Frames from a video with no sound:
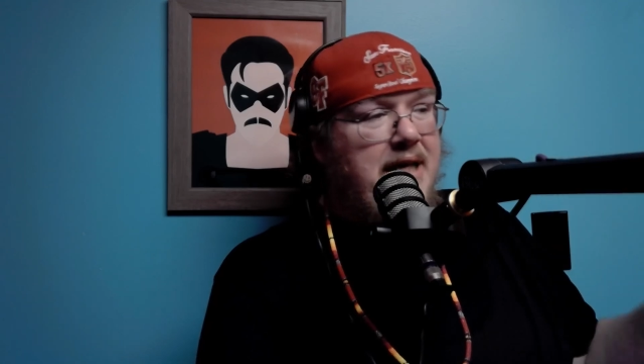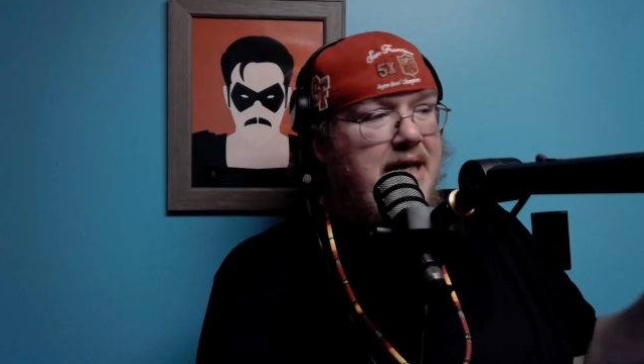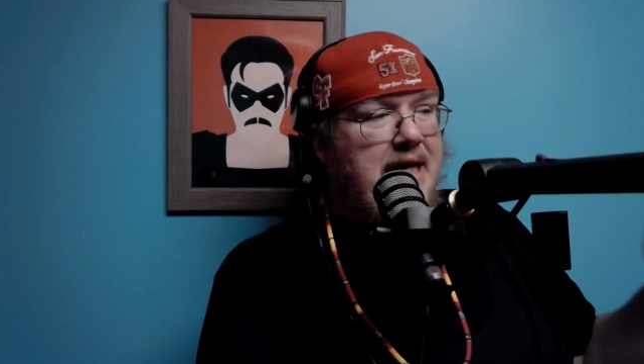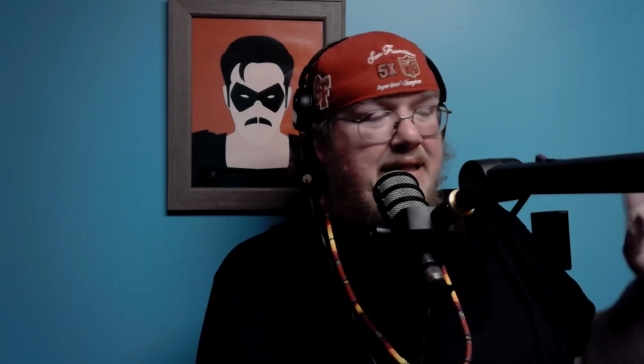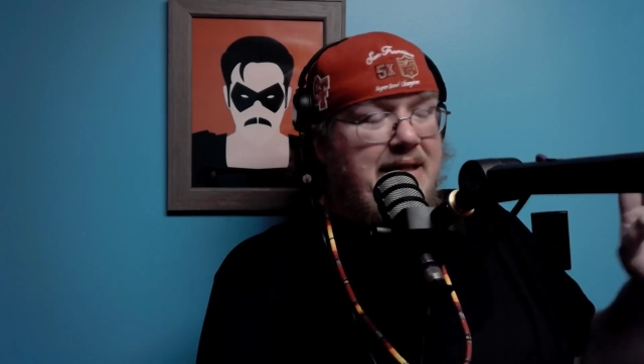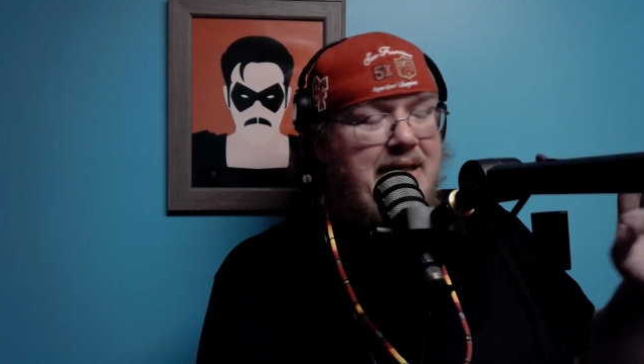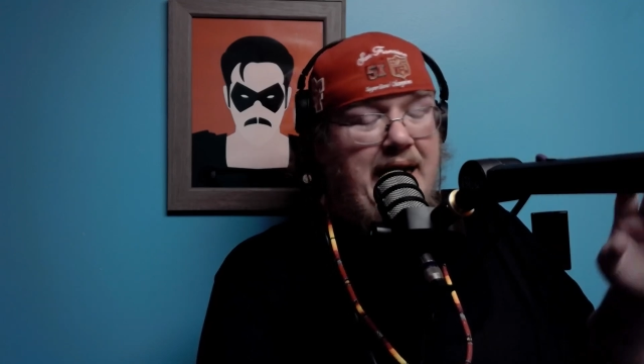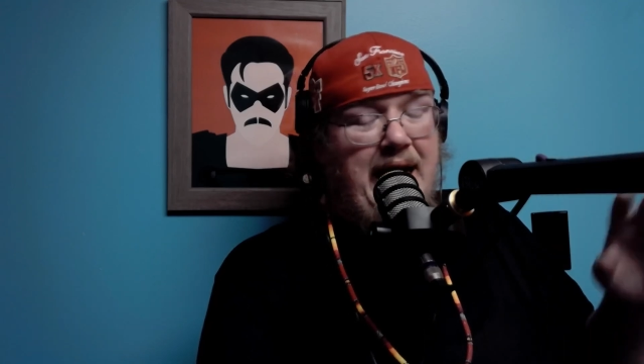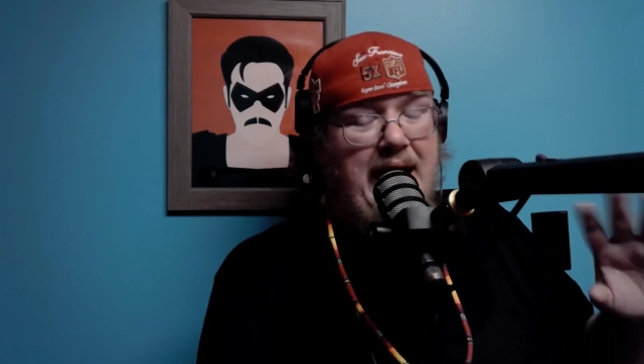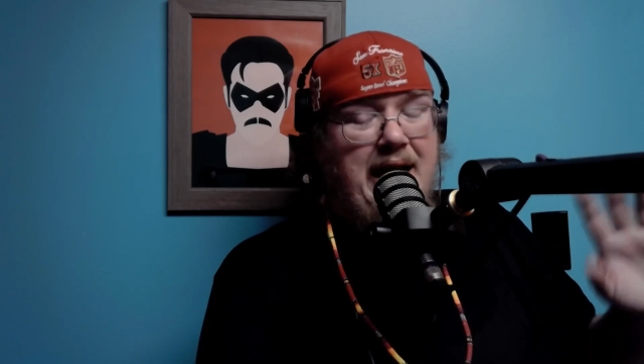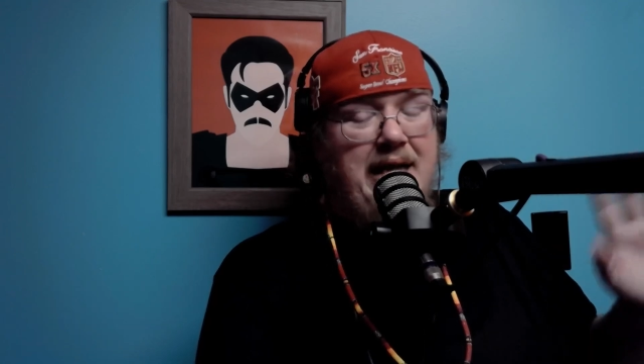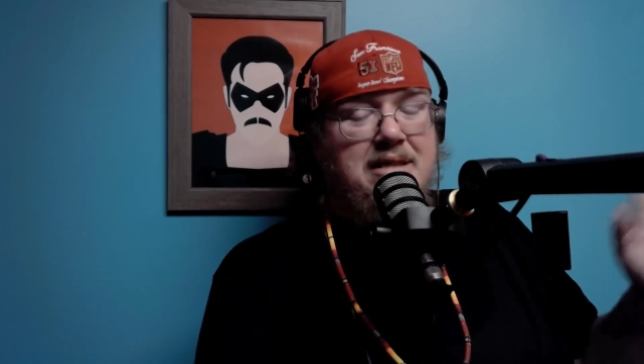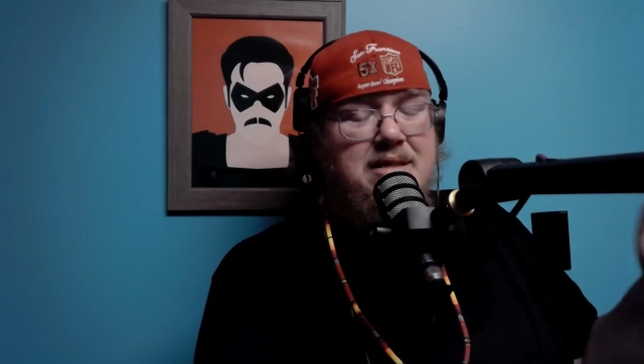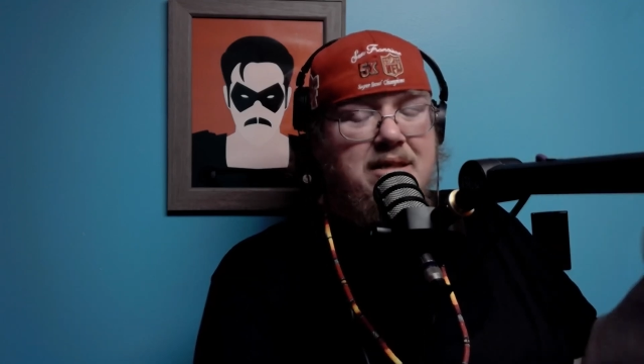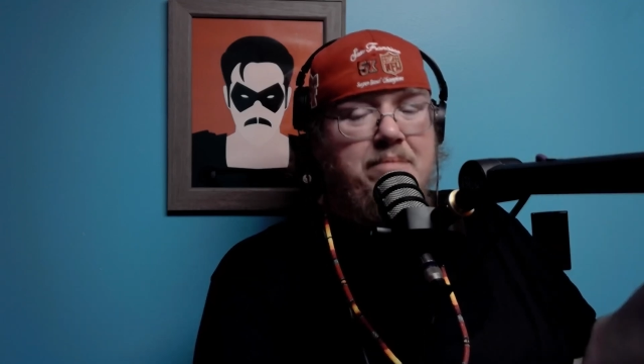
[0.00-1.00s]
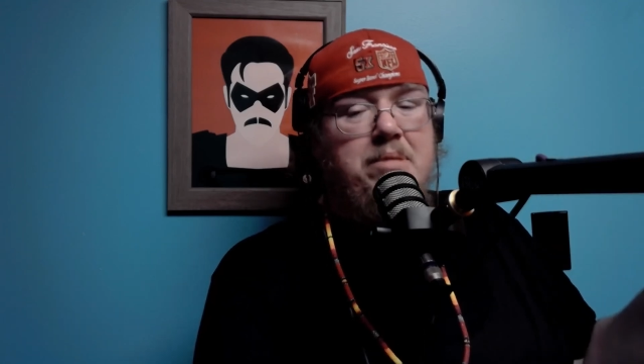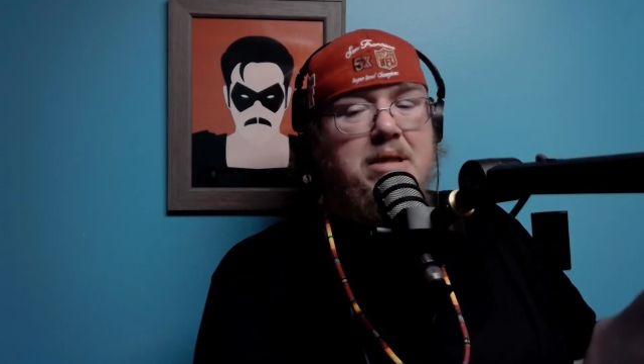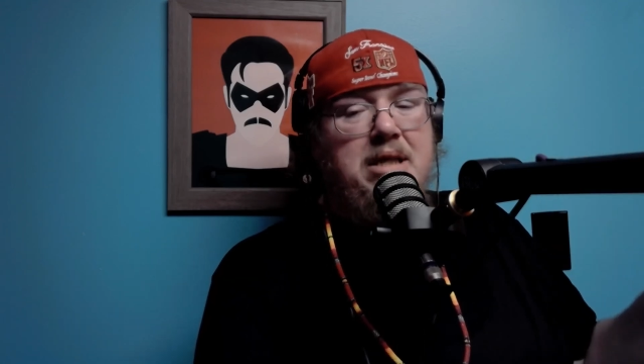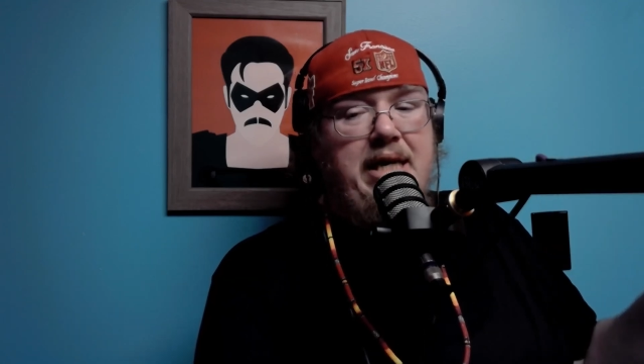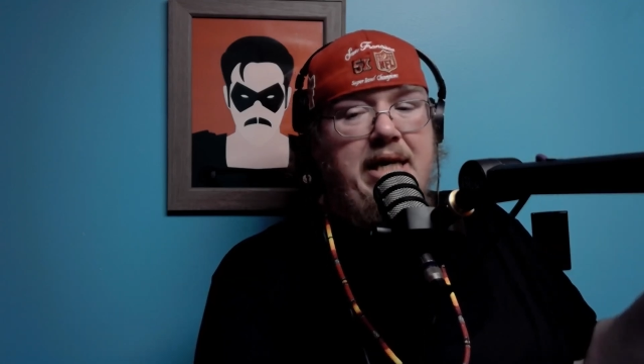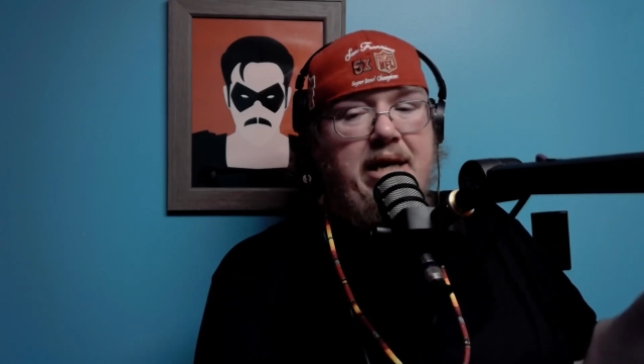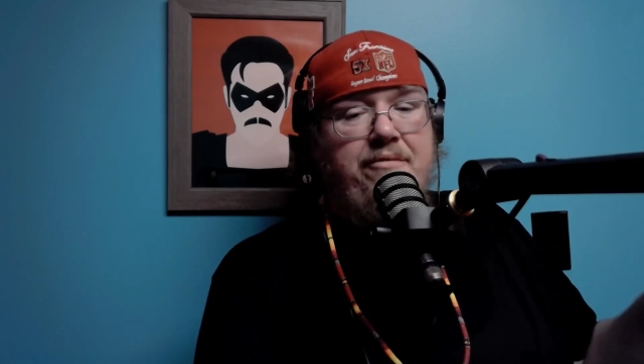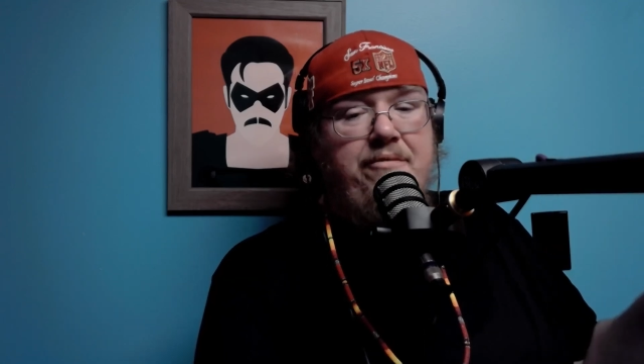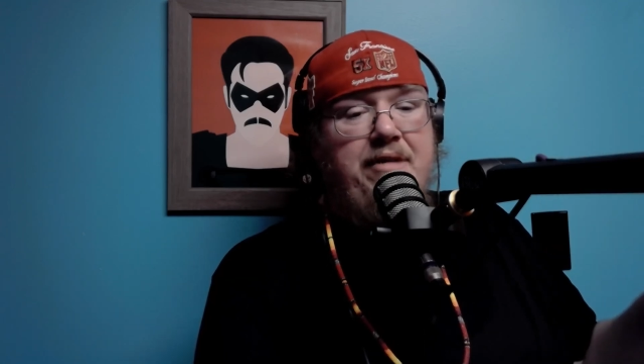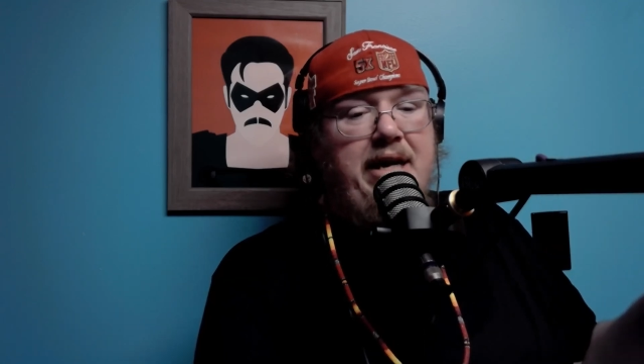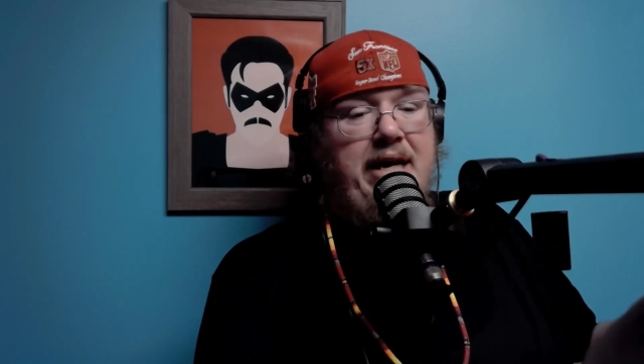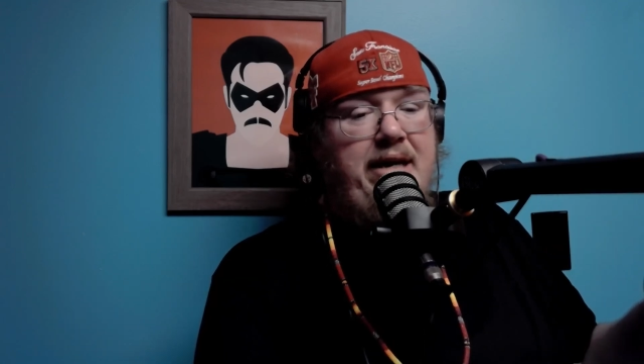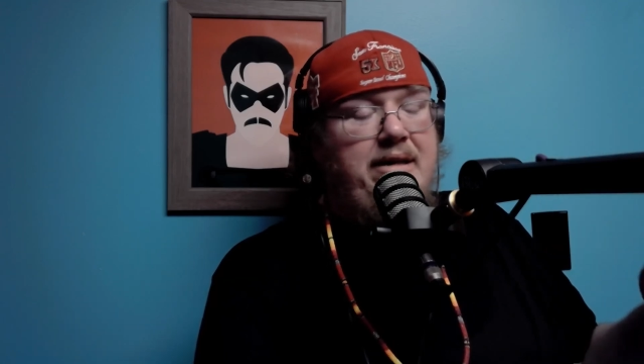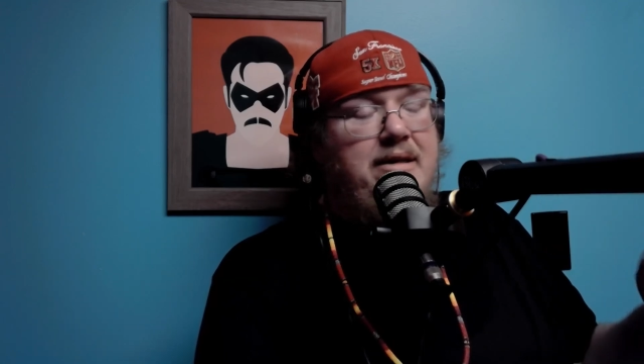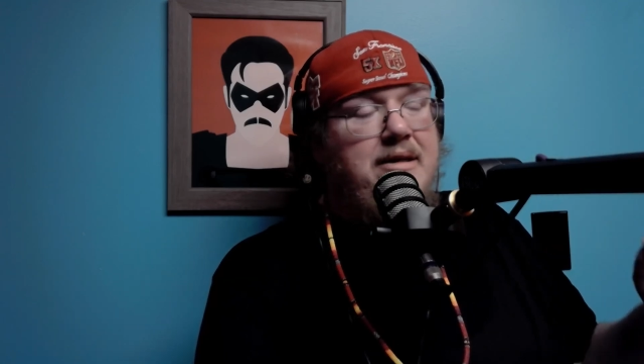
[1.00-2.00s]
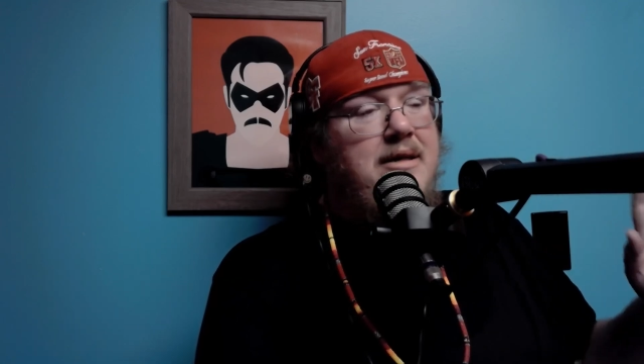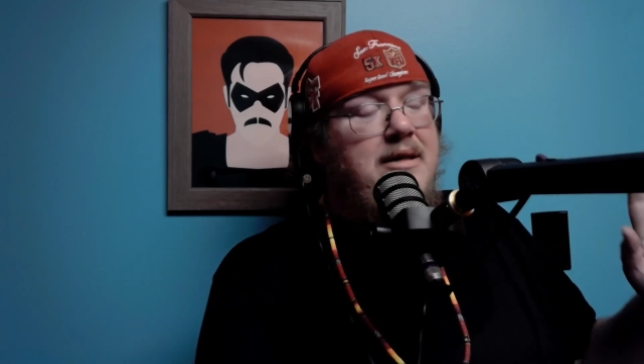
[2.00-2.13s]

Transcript: And I honestly believe that,